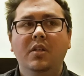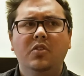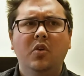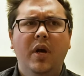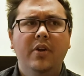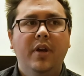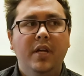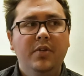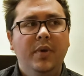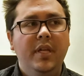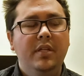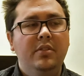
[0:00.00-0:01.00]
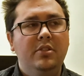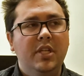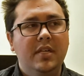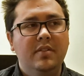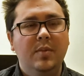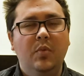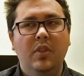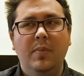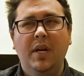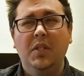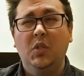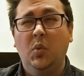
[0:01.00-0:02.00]
So I graduated Jessup with
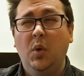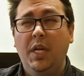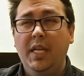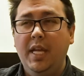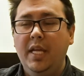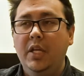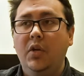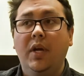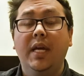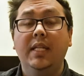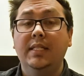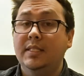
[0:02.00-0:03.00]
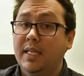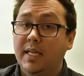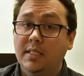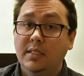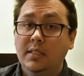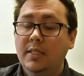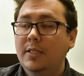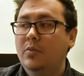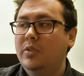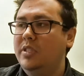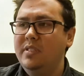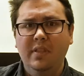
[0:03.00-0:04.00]
about 28 grand in debt,
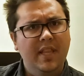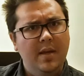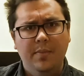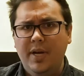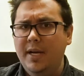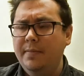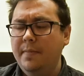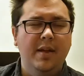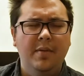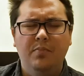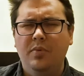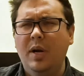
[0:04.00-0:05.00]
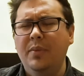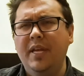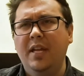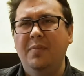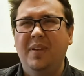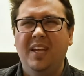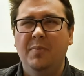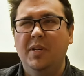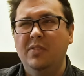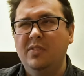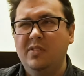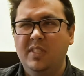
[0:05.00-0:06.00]
which isn't that bad. I probably had to pay
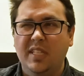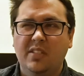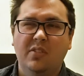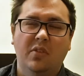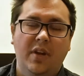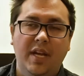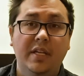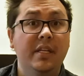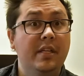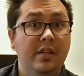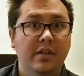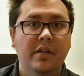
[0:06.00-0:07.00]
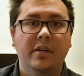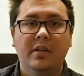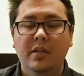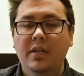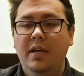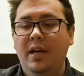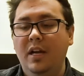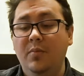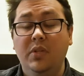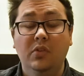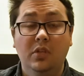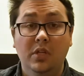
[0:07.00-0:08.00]
about 6 grand a year
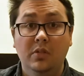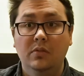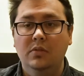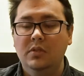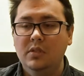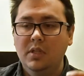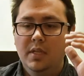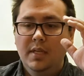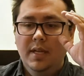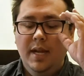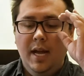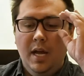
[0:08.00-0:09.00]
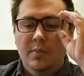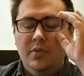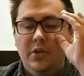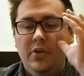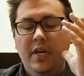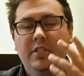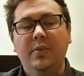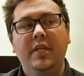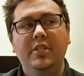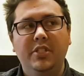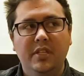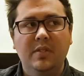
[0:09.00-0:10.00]
in loans. So I
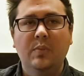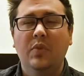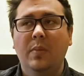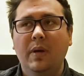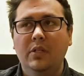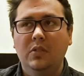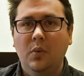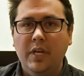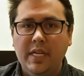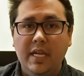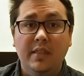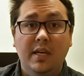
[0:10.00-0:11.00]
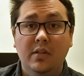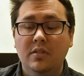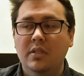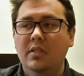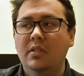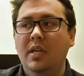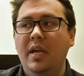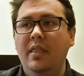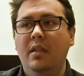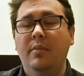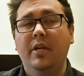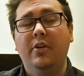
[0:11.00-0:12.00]
graduated Jessup with about 28,000, and
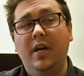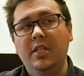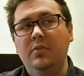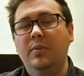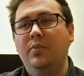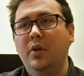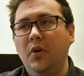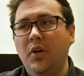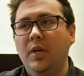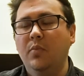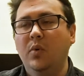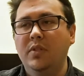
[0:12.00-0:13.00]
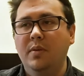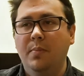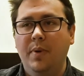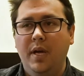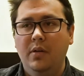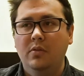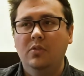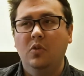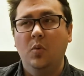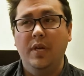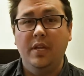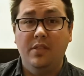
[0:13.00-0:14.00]
then my graduate program was about
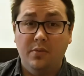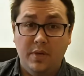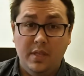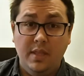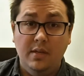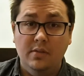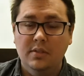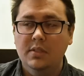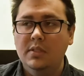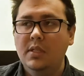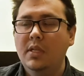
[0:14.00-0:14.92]
23,000.